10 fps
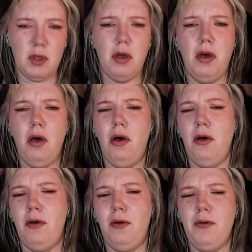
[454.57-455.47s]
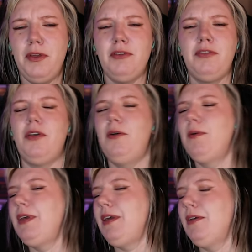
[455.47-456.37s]
Oh, they're
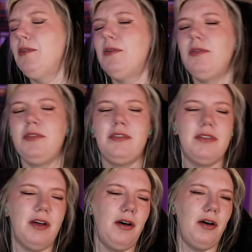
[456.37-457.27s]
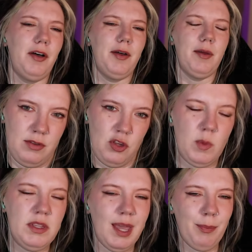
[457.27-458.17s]
so cute. Stop.
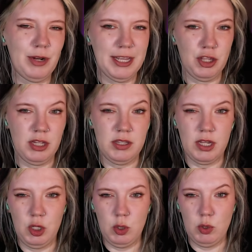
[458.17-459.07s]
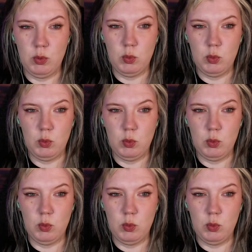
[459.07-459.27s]
Should we take predictions on who